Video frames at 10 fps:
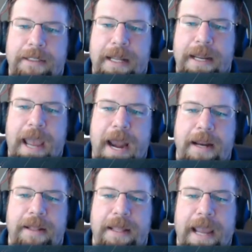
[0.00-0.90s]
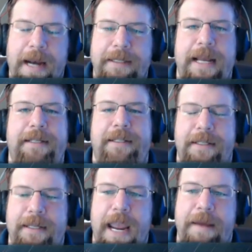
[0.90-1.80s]
Is they gotta they gotta test
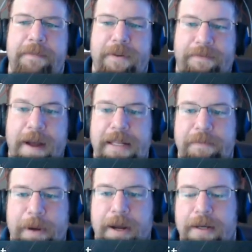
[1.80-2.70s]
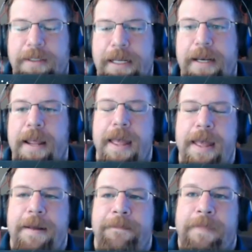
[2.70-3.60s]
this game to find the bugs, and
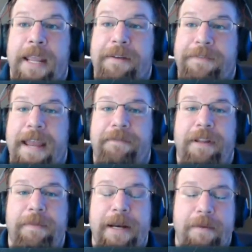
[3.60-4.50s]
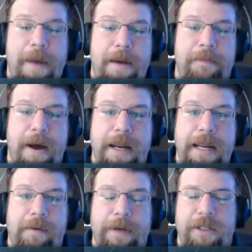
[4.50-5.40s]
if they have limited amount of
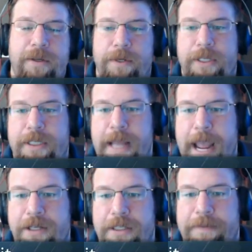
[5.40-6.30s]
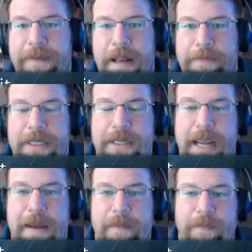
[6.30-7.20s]
money and resources to actually develop this
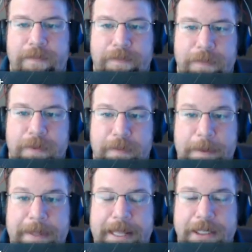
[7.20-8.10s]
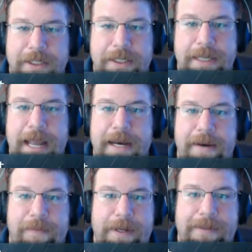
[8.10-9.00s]
game, maybe they just
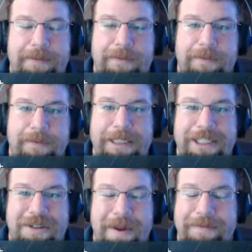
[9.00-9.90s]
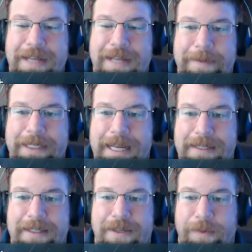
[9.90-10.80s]
decided, well, we just don't have time to
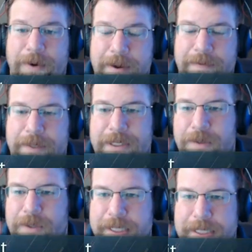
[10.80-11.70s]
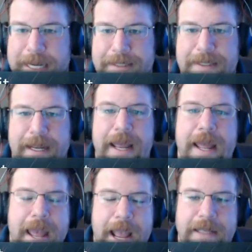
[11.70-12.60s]
test this, or we don't have the resources to test it
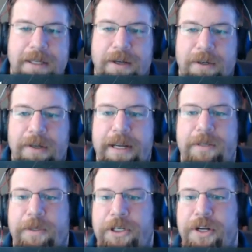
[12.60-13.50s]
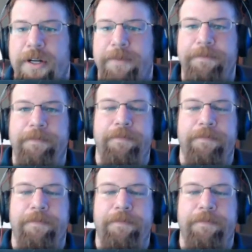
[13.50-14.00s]
as thoroughly as we should.